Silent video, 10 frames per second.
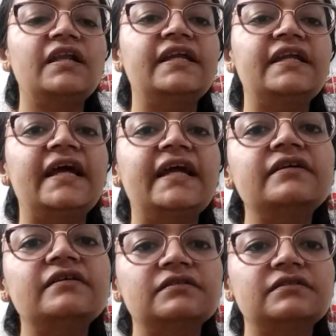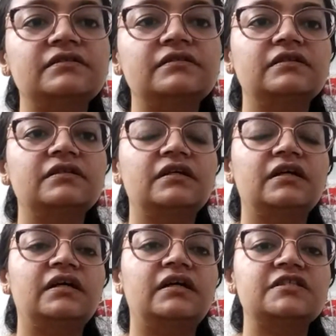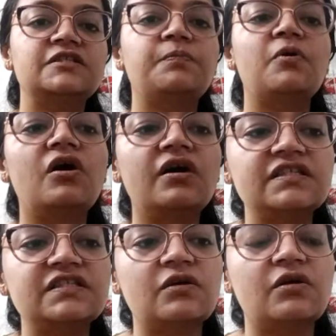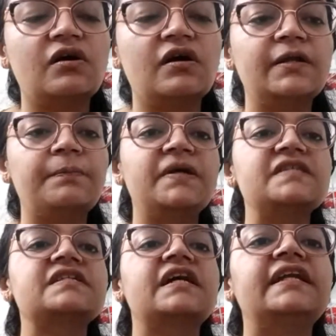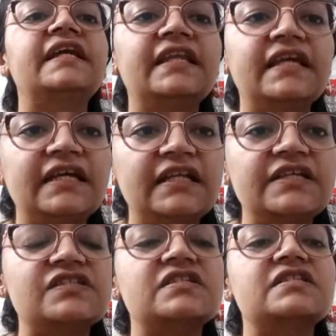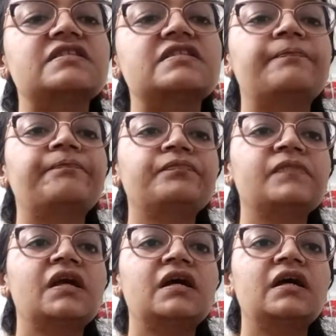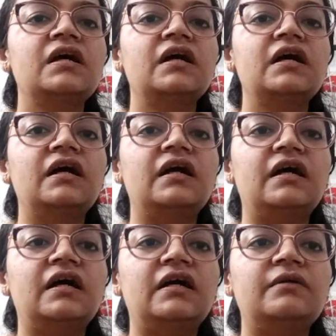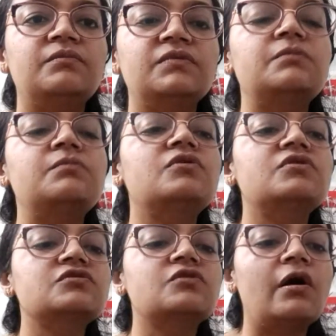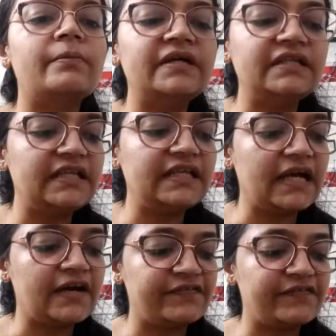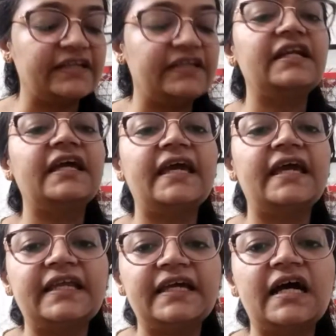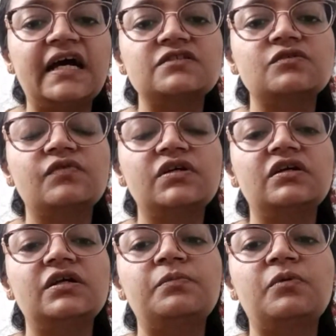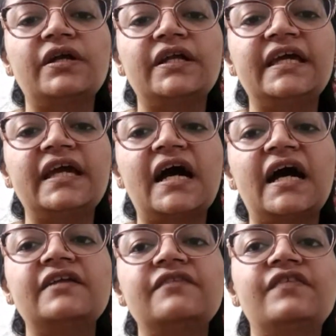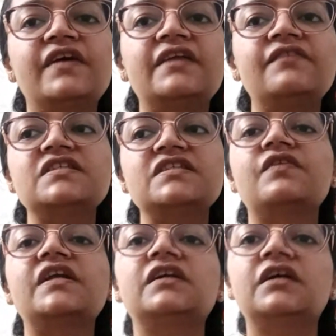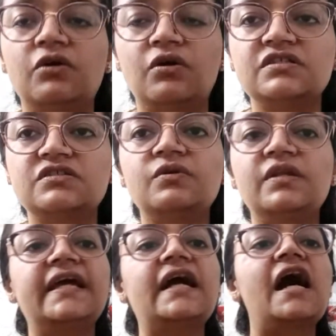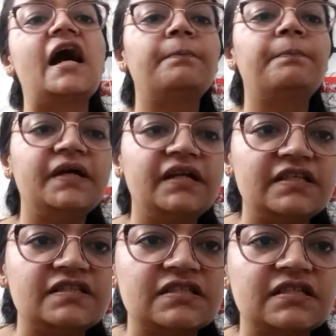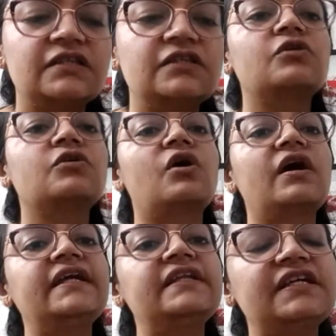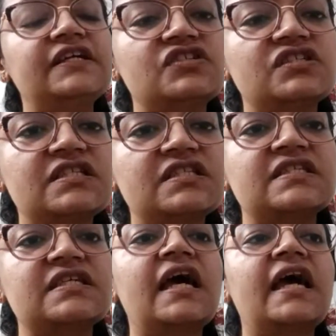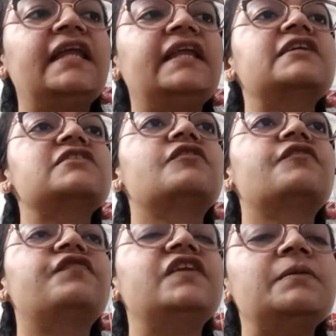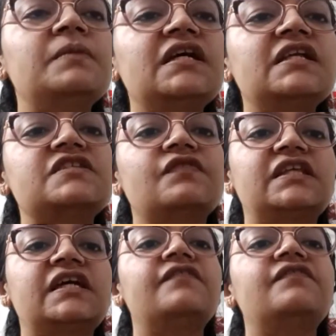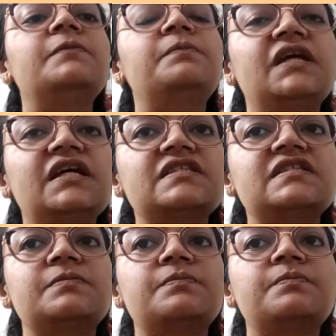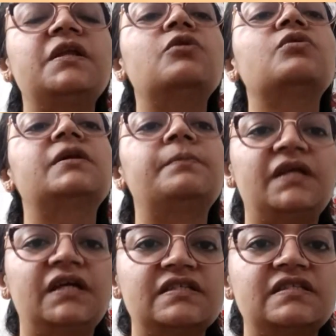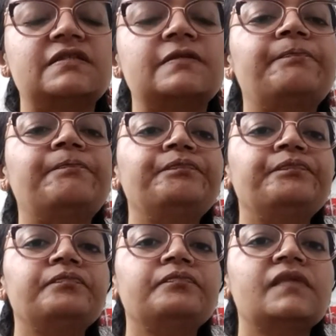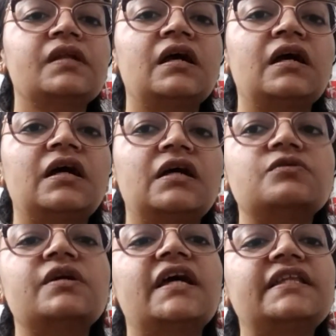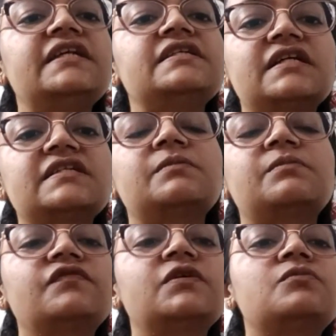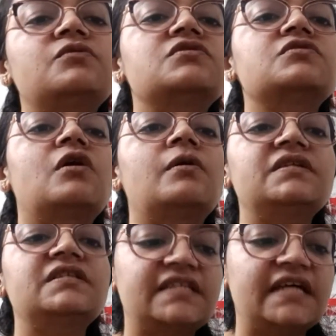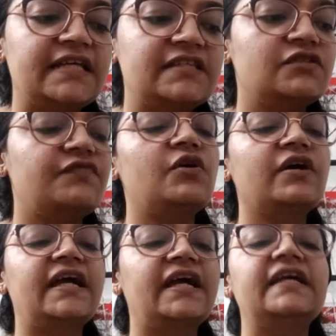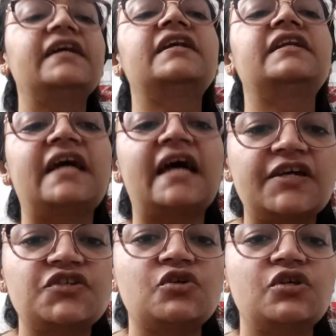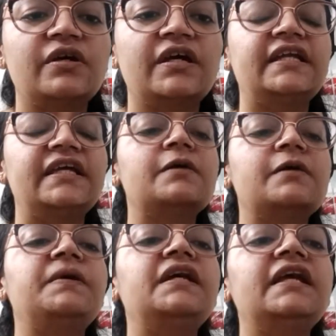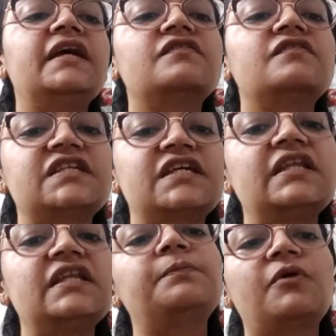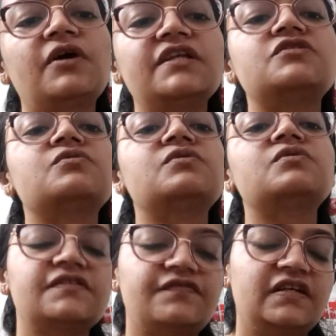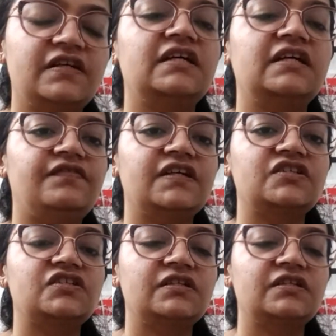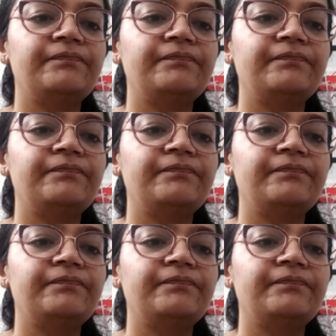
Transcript: red spots or pus containing lesions. The most commonly affected areas over our body are where we sweat a lot. So, like armpits, the groin regions. In case of females with heavy breast, below the breasts. So, yeah, these are some of the most common sites. If you're getting a rash or you're getting a peeling of skin, it points towards a fungal infection.